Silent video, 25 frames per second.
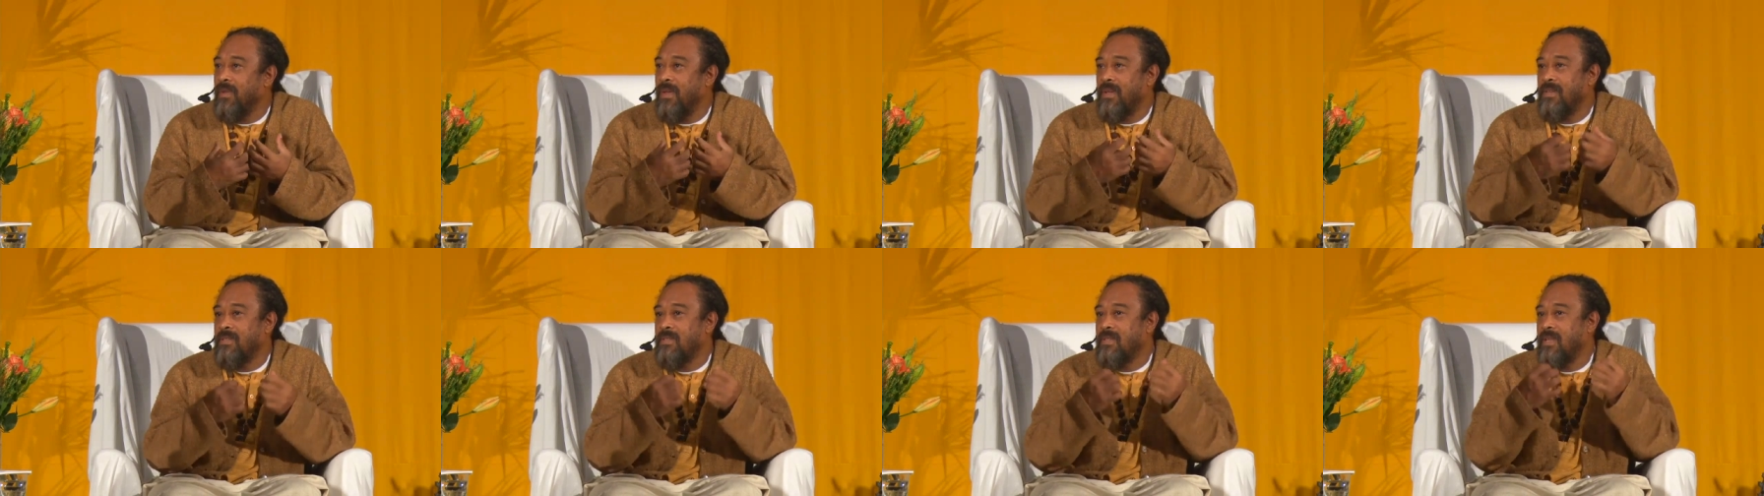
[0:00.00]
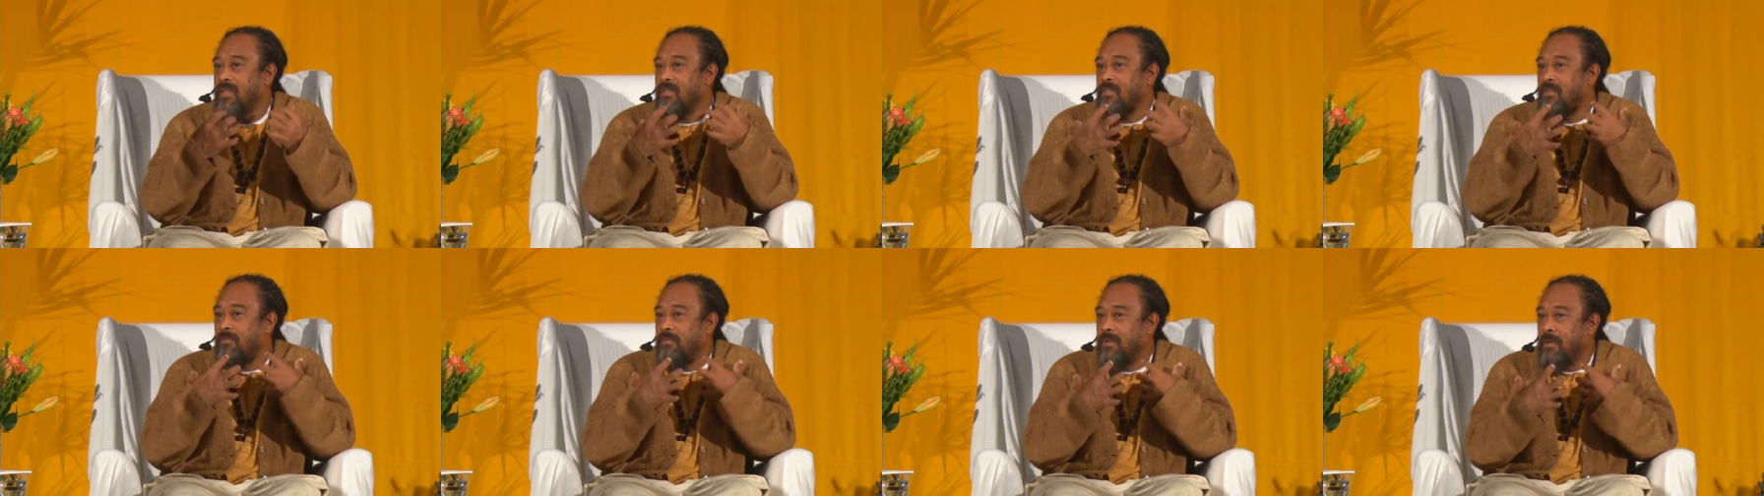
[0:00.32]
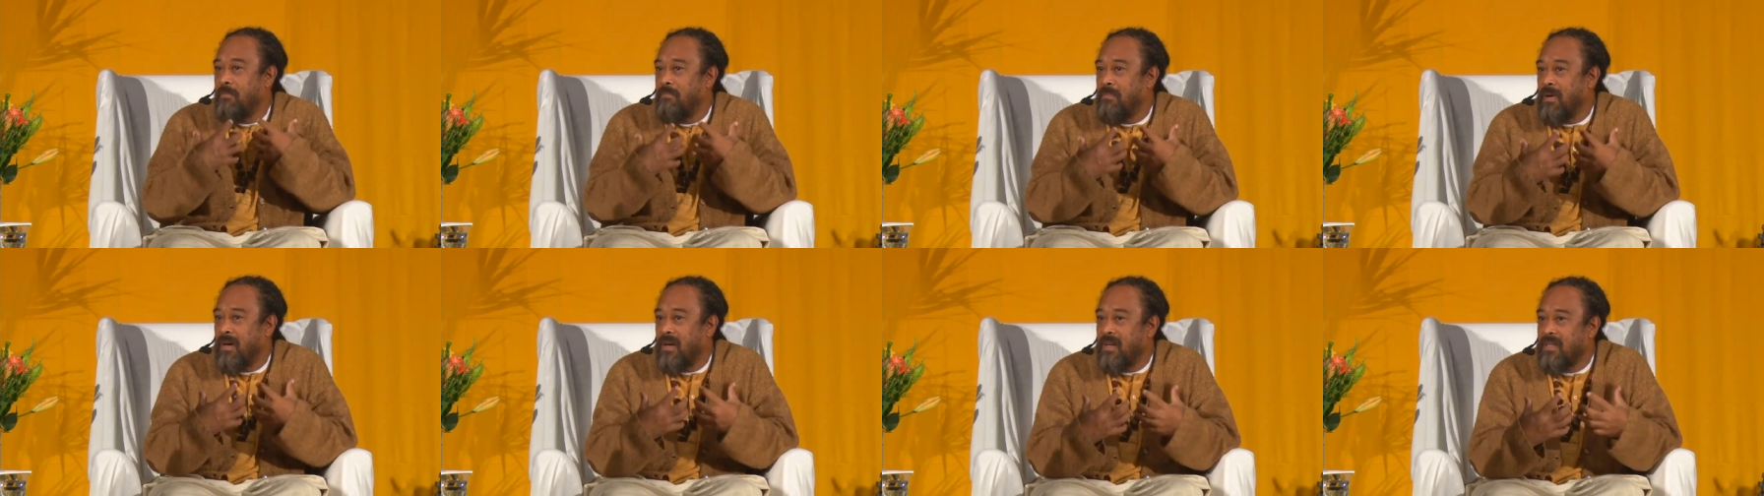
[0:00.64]
a sense of
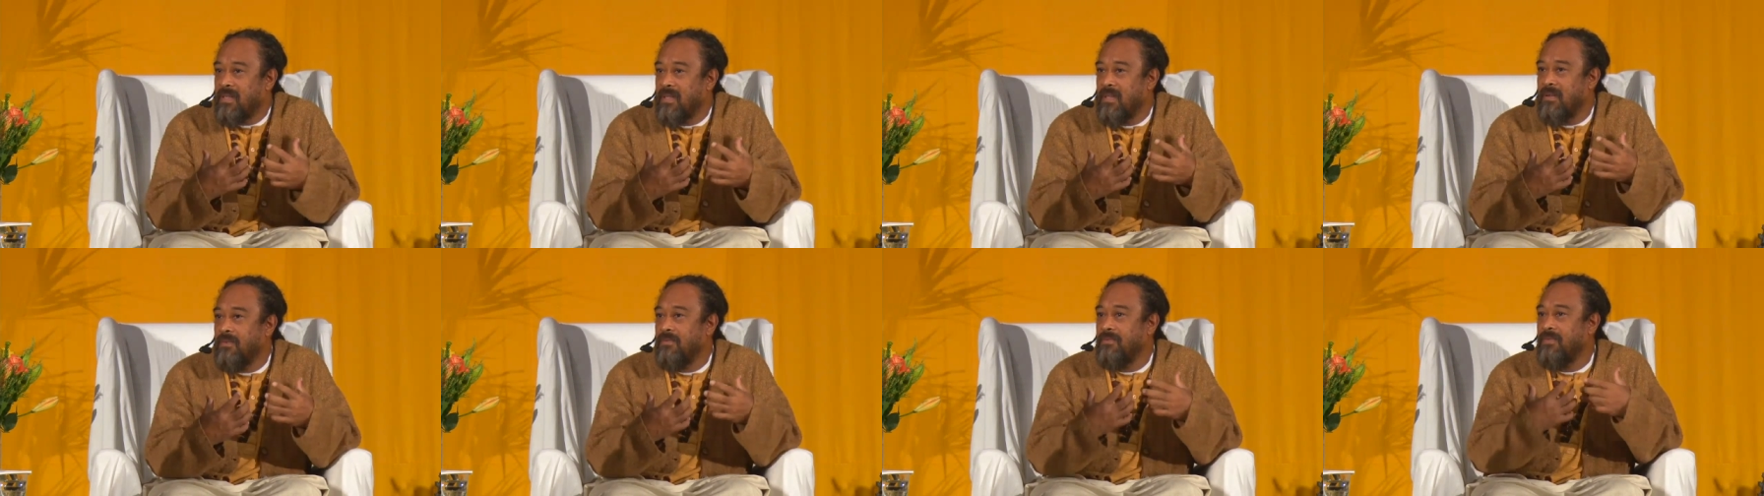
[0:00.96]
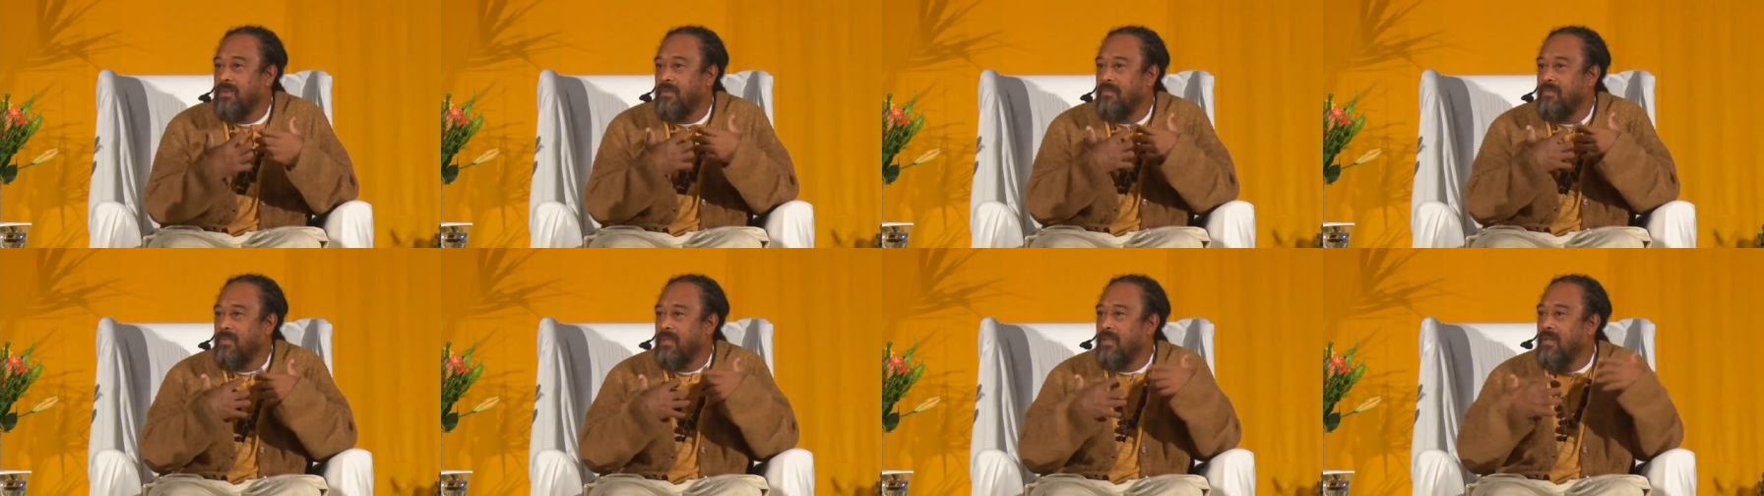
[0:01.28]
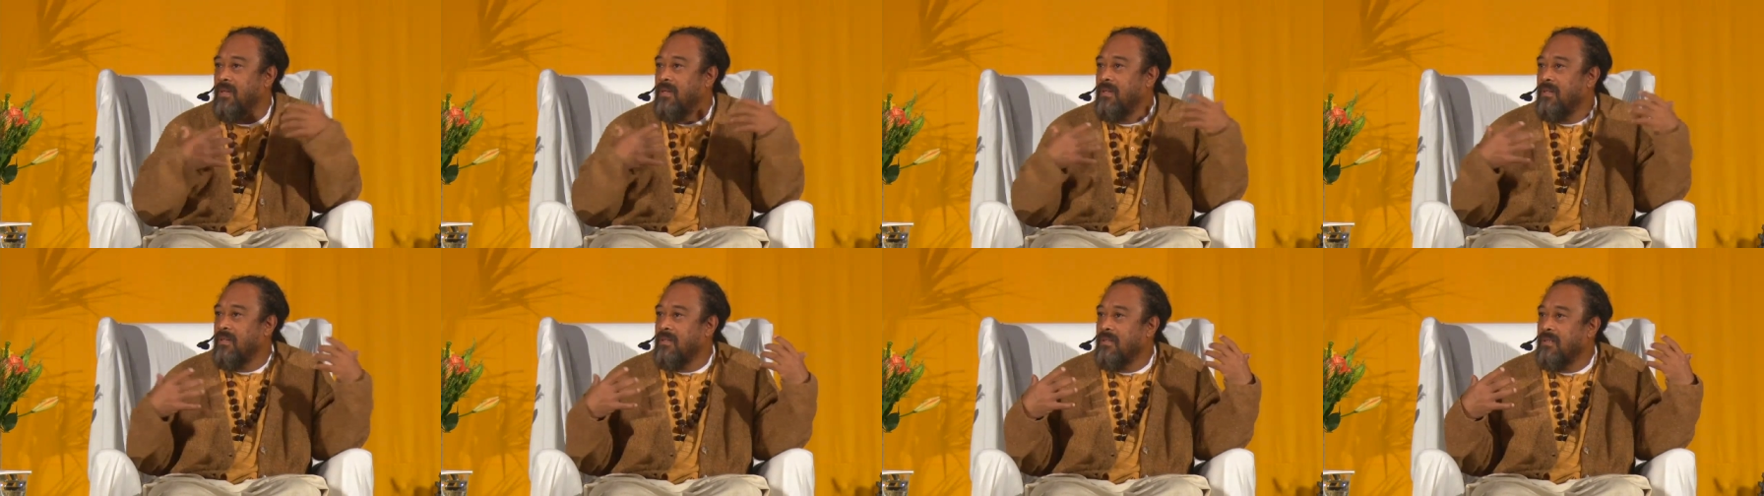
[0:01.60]
departing from
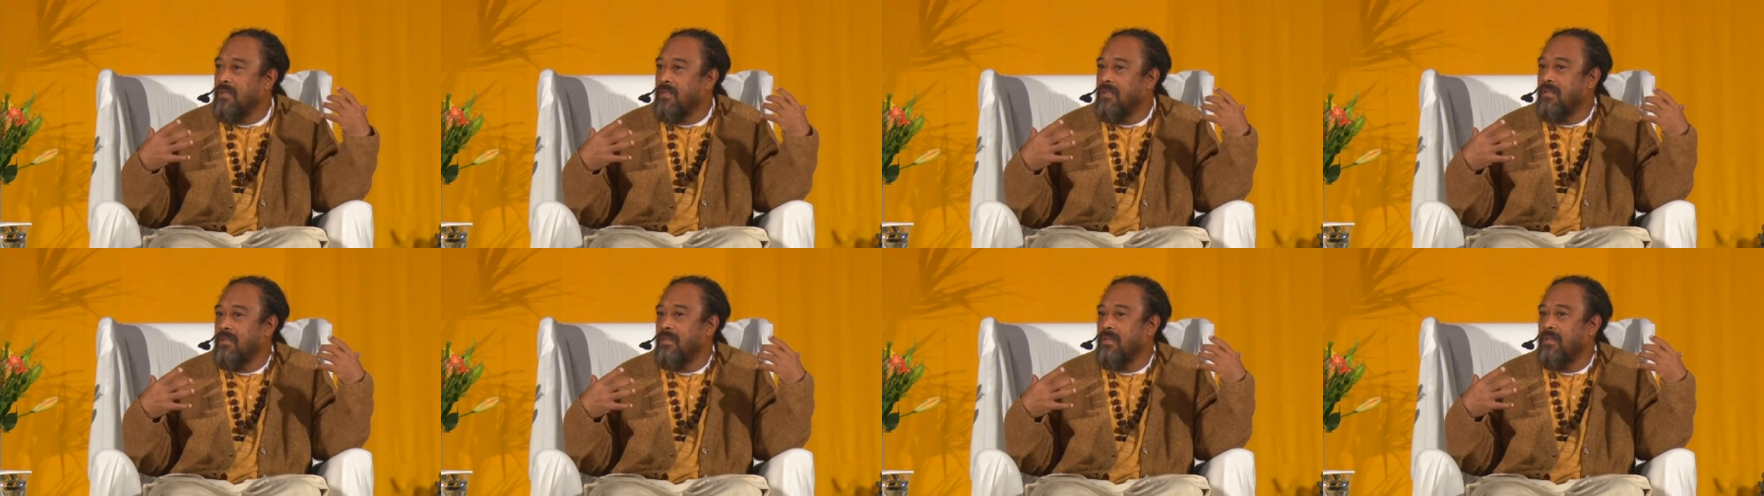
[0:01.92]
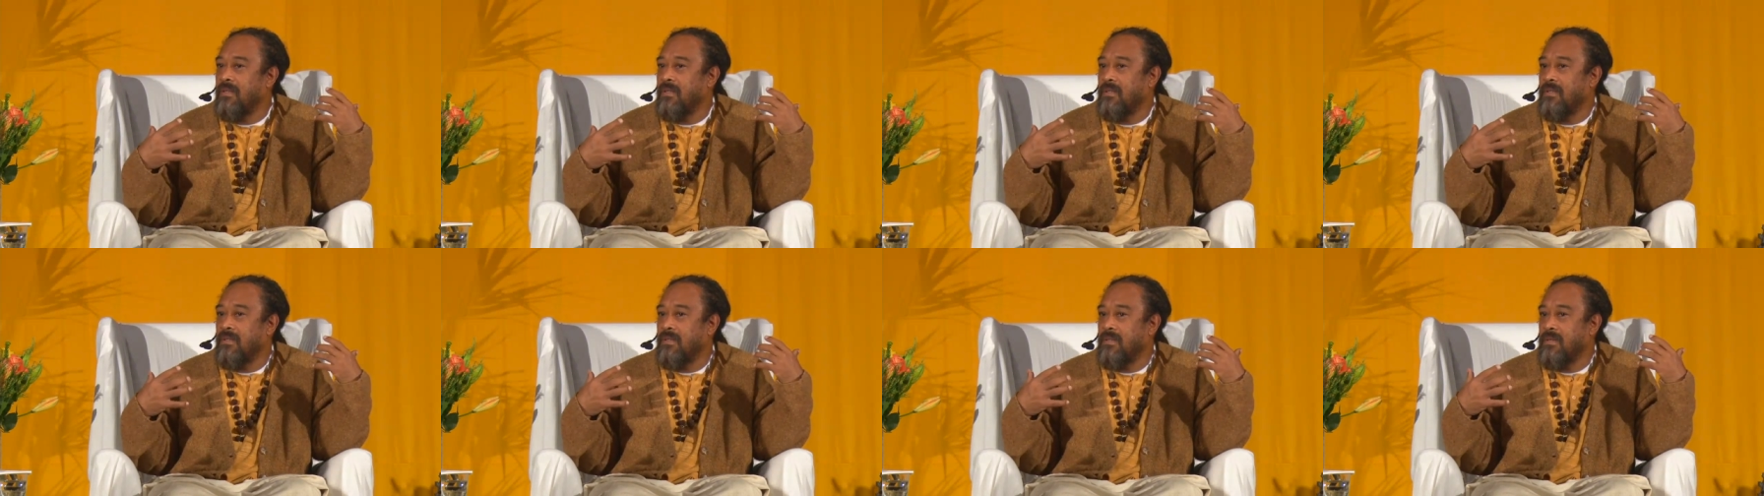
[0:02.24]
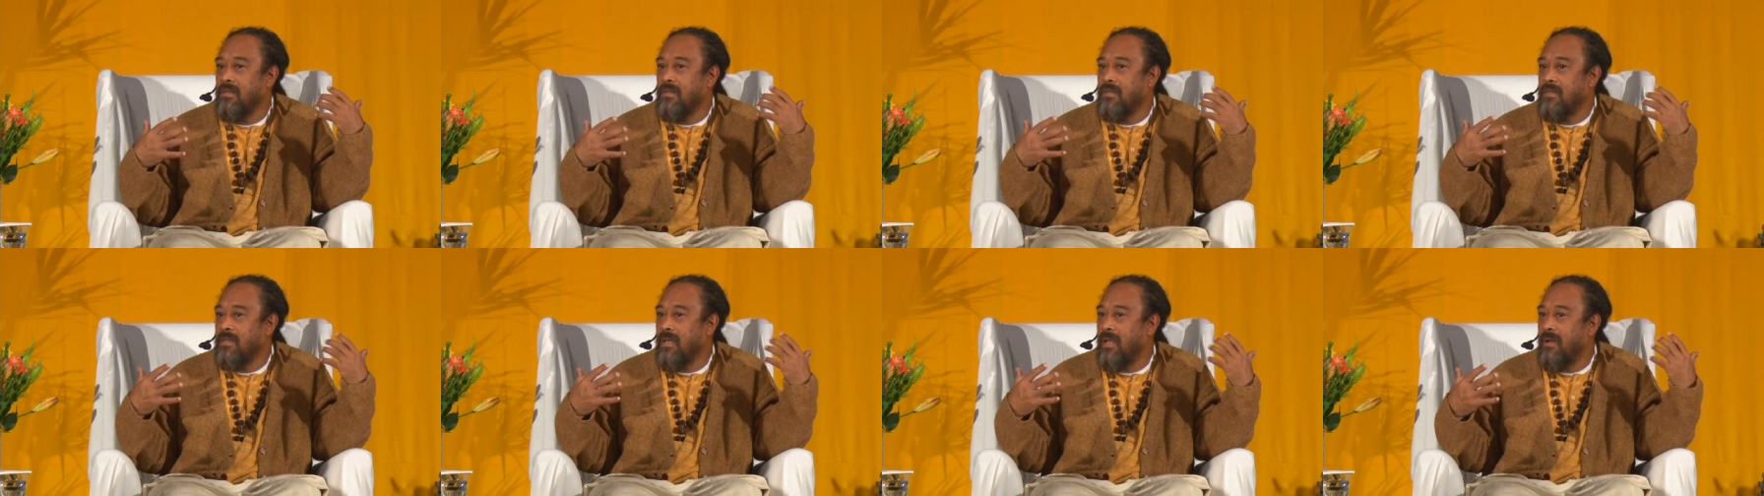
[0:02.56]

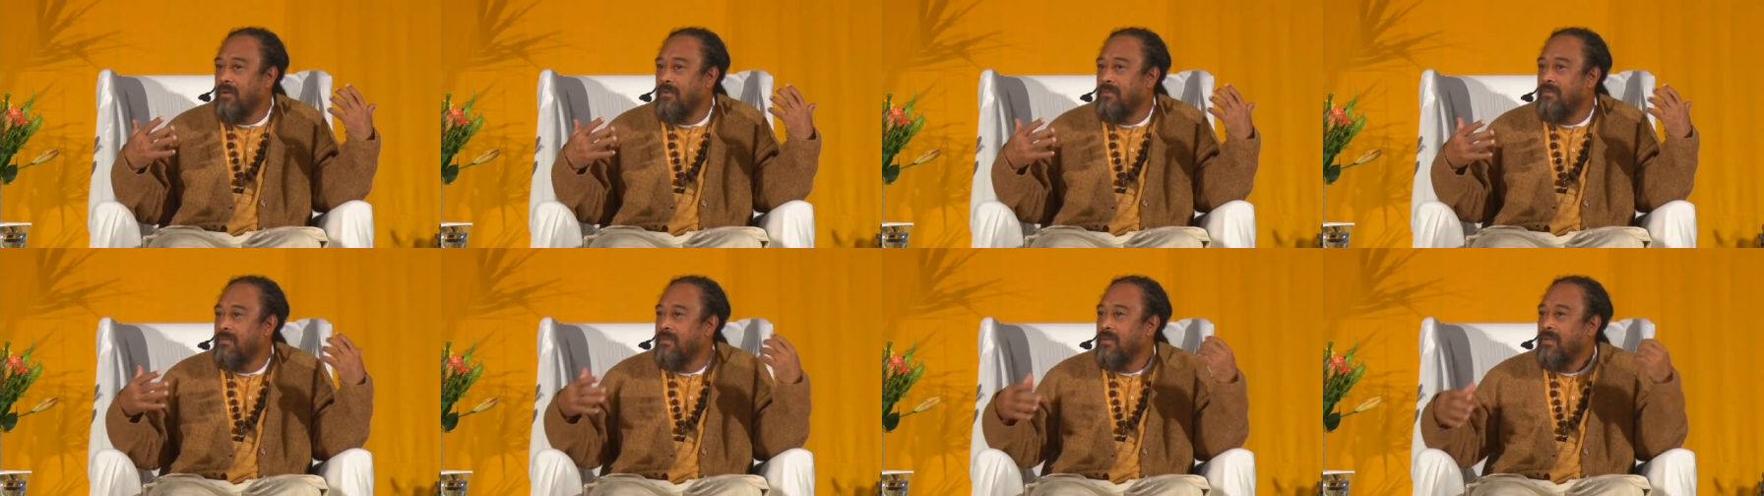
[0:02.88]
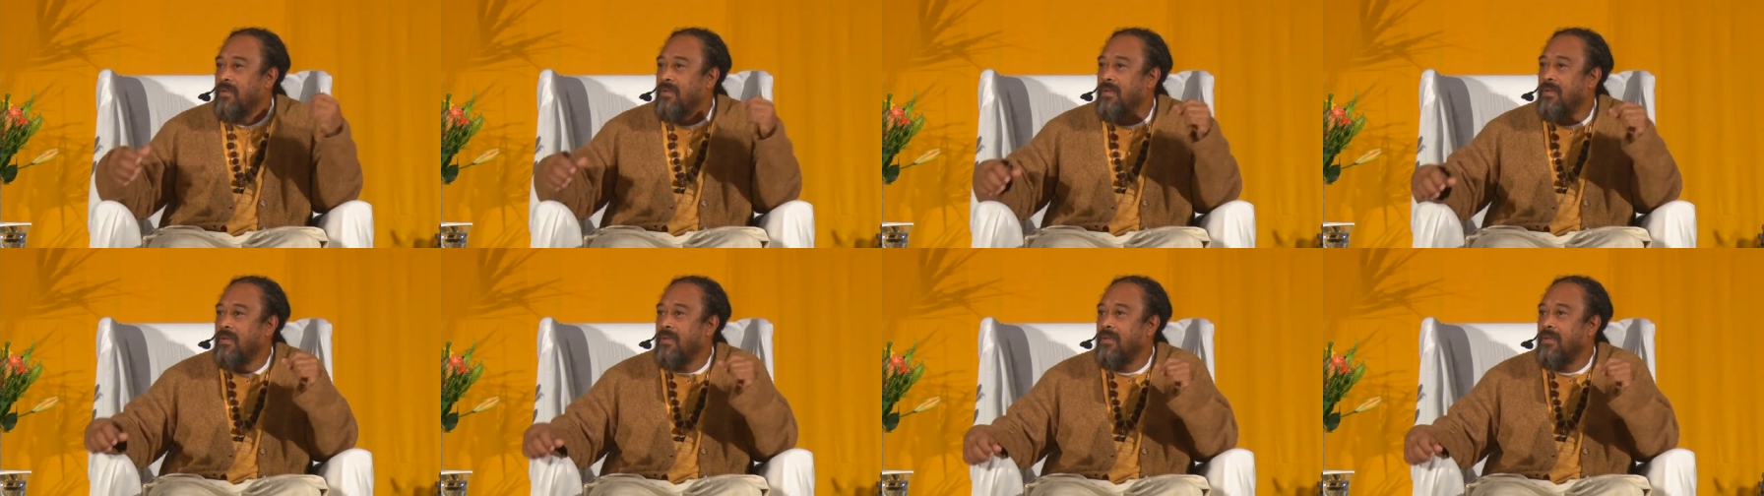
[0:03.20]
yourself?